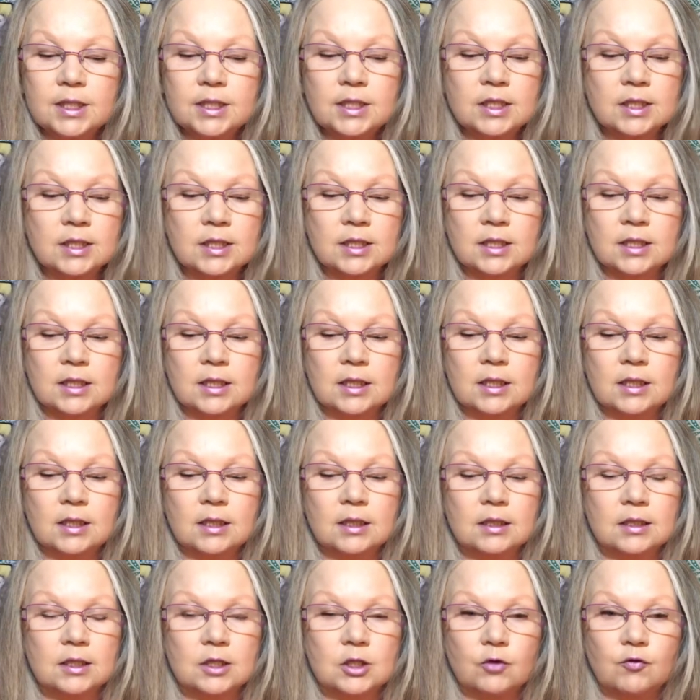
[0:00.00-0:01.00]
just see
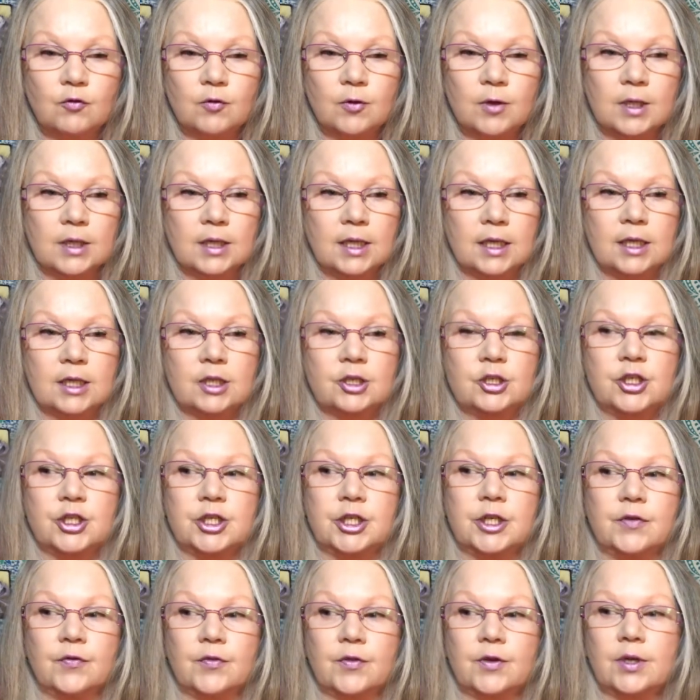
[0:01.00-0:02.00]
a different, like a
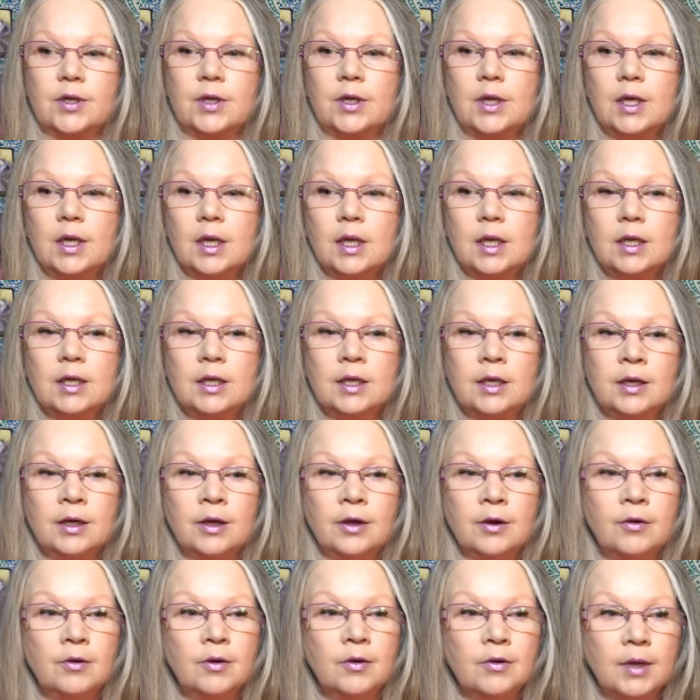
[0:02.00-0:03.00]
shift, you
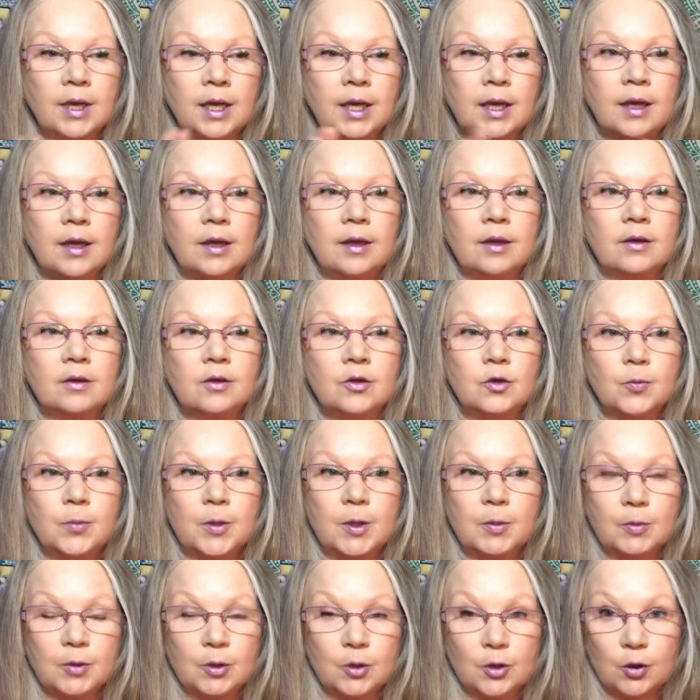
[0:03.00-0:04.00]
know, okay, you
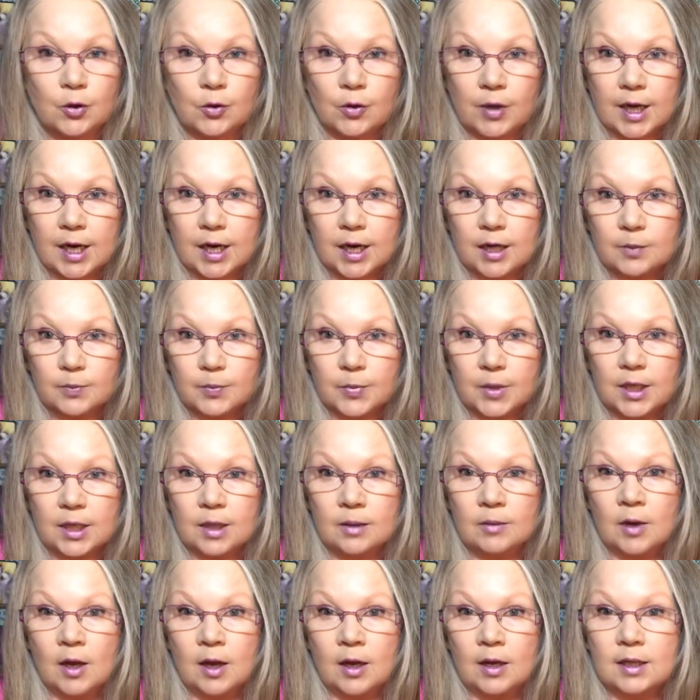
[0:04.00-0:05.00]
people are great, but
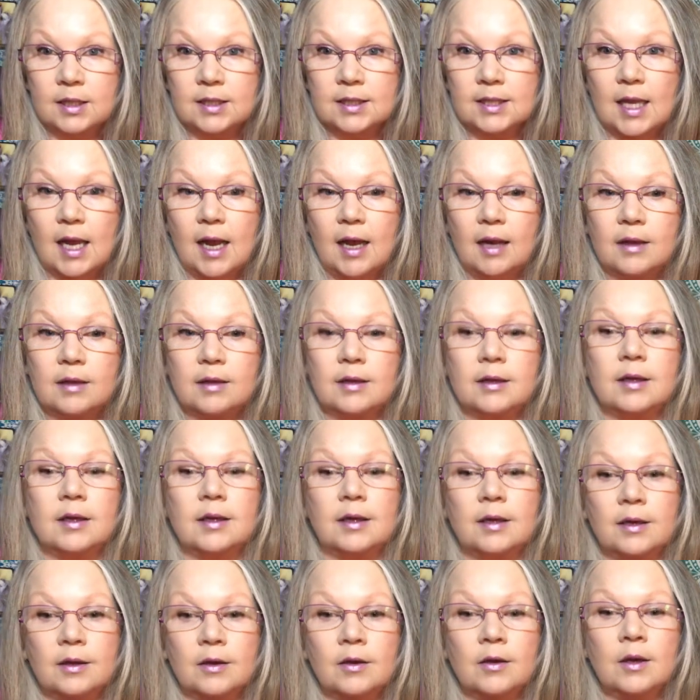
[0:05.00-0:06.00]
not
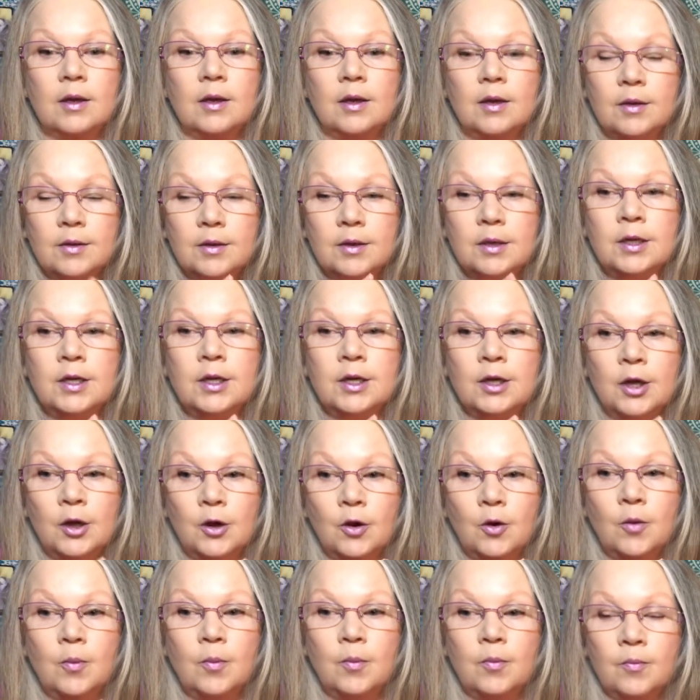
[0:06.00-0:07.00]
exactly, you
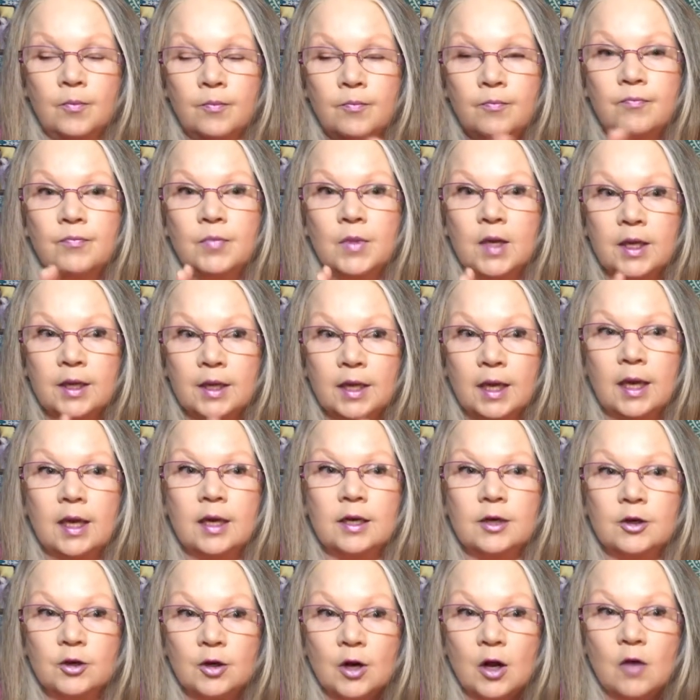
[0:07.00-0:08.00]
know,
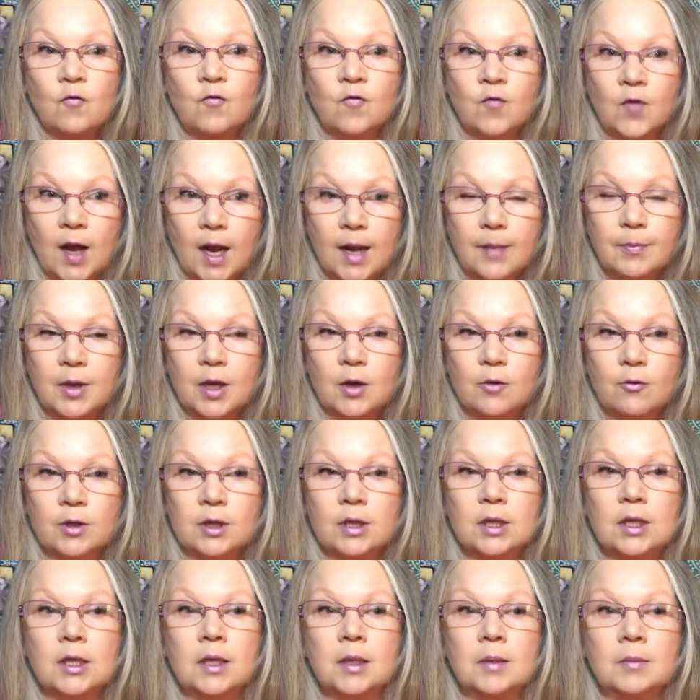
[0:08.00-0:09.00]
again, you're not vibing
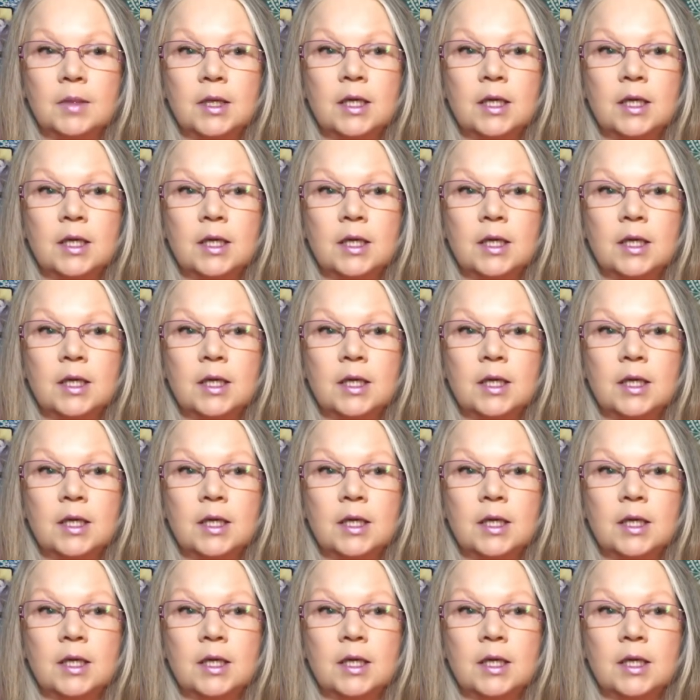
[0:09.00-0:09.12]
with them.